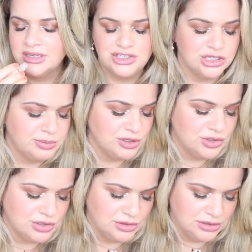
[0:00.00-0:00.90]
It just smells
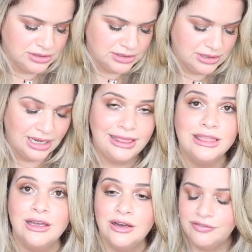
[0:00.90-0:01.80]
so good. I
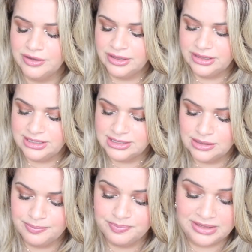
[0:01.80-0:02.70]
love these
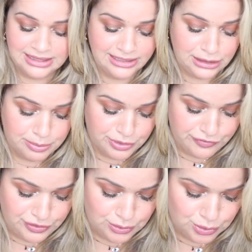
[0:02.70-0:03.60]
um, clean
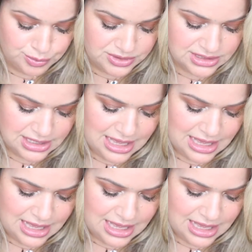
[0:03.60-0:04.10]
perfumes.